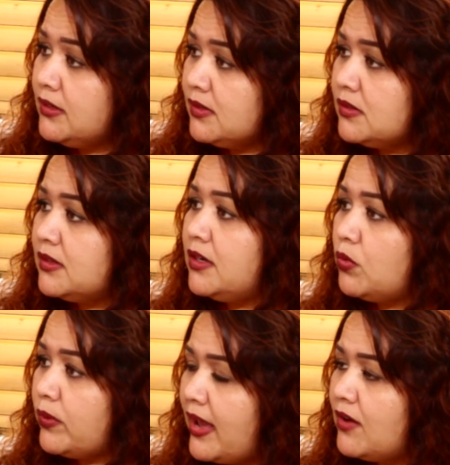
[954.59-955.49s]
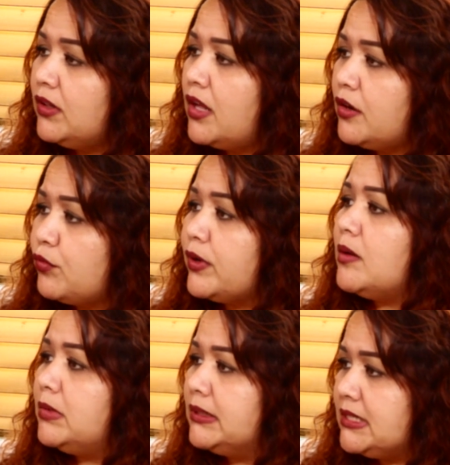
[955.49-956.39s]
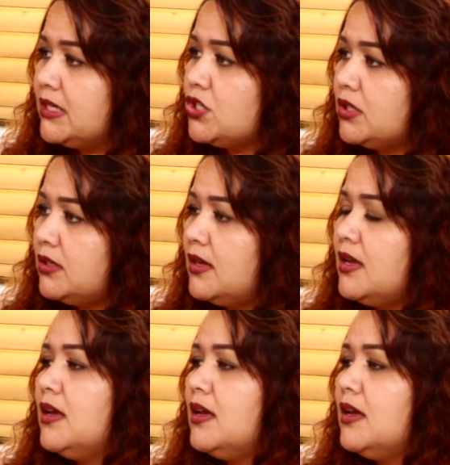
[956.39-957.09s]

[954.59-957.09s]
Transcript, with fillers: Right. They don't have a lot of rehabilitation.